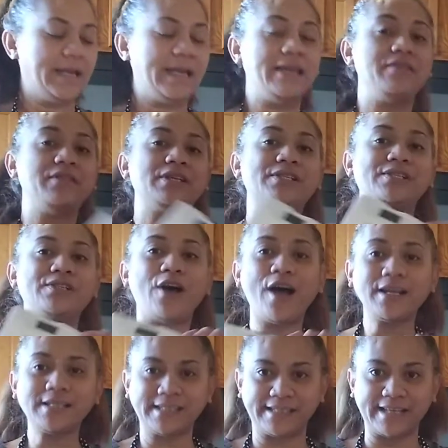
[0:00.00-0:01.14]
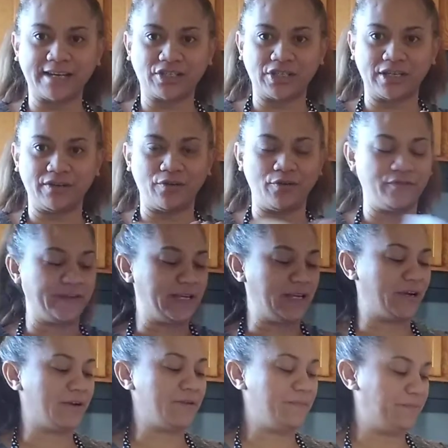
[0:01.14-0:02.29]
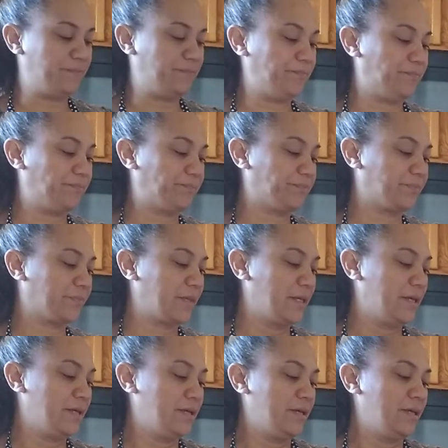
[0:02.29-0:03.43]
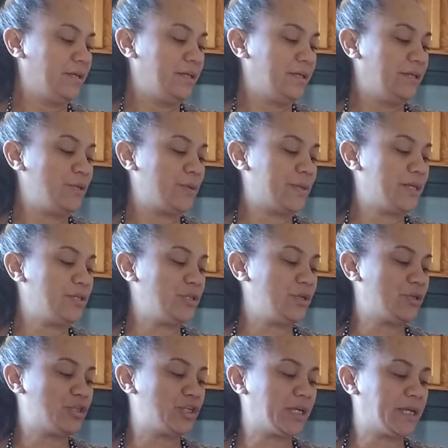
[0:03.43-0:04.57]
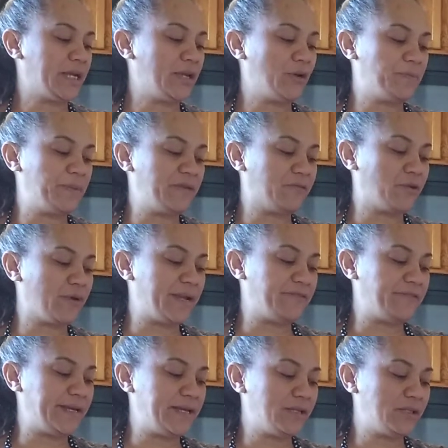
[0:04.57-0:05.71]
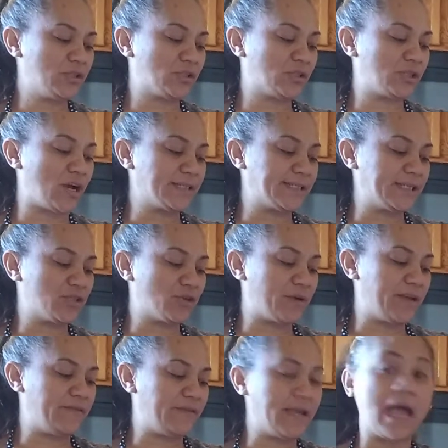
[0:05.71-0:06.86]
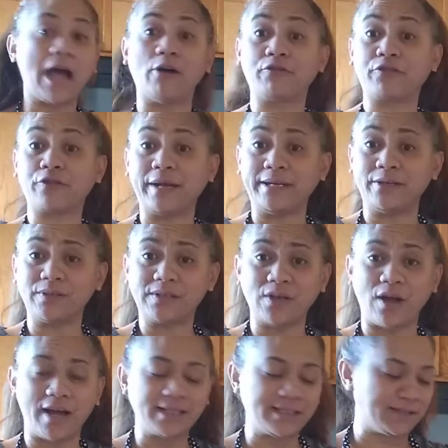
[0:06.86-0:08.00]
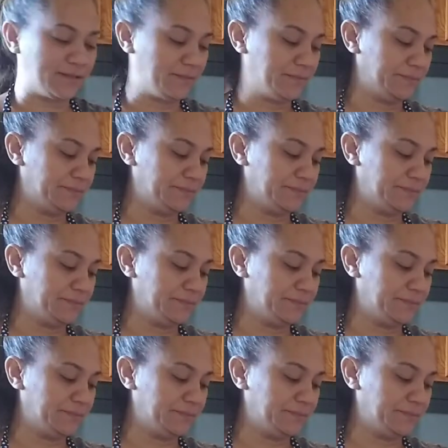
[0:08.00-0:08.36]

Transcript: In the sauce section over here, you can do chicken or beef gravy, sausage gravy, Alfredo sauce.